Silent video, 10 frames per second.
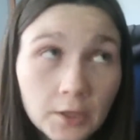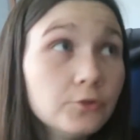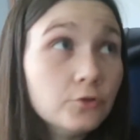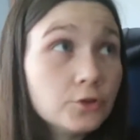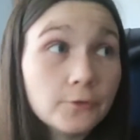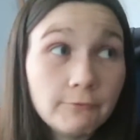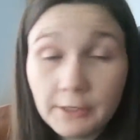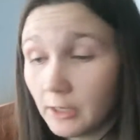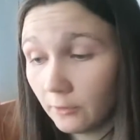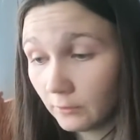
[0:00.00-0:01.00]
YouTube
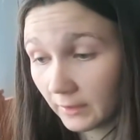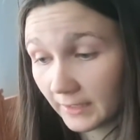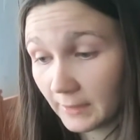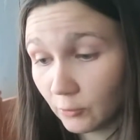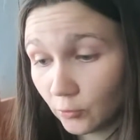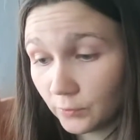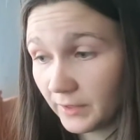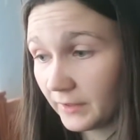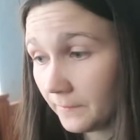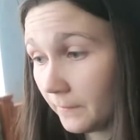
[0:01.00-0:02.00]
video I came up
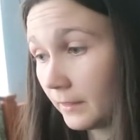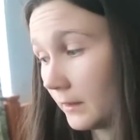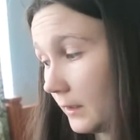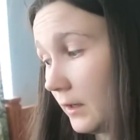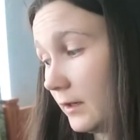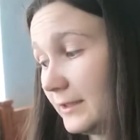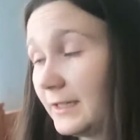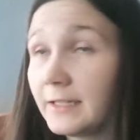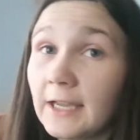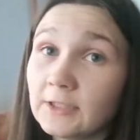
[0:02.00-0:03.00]
with. I
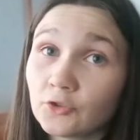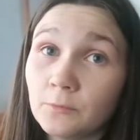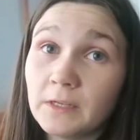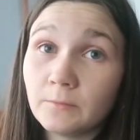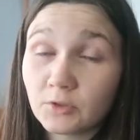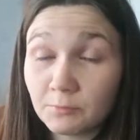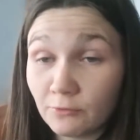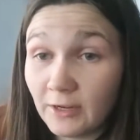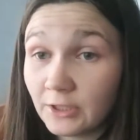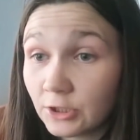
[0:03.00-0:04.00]
did get some
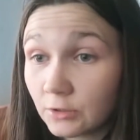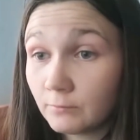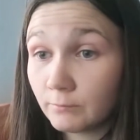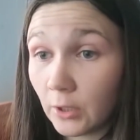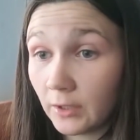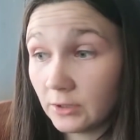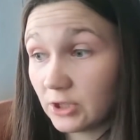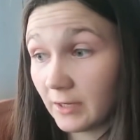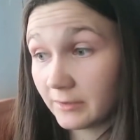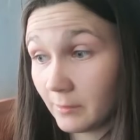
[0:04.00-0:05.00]
inspiration by
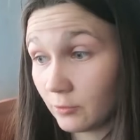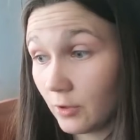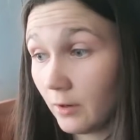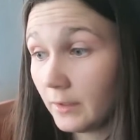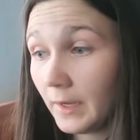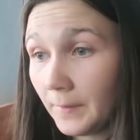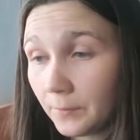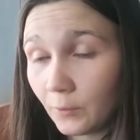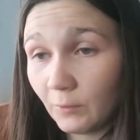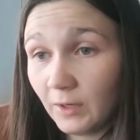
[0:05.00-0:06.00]
Jacksepticeye
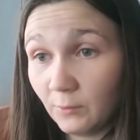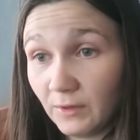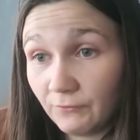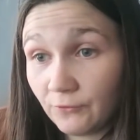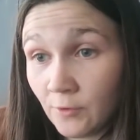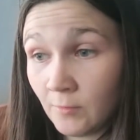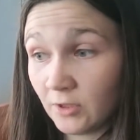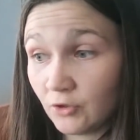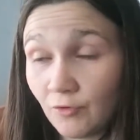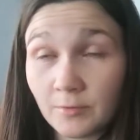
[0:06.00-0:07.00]
when I went through
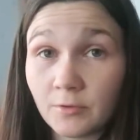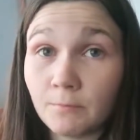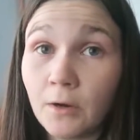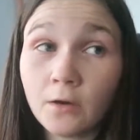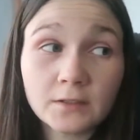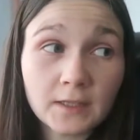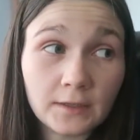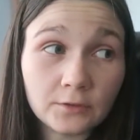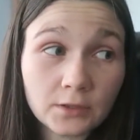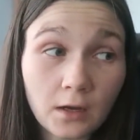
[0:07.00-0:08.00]
my subscription box,
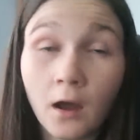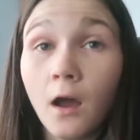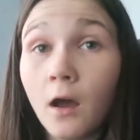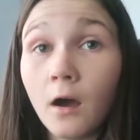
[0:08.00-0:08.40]
and it's like,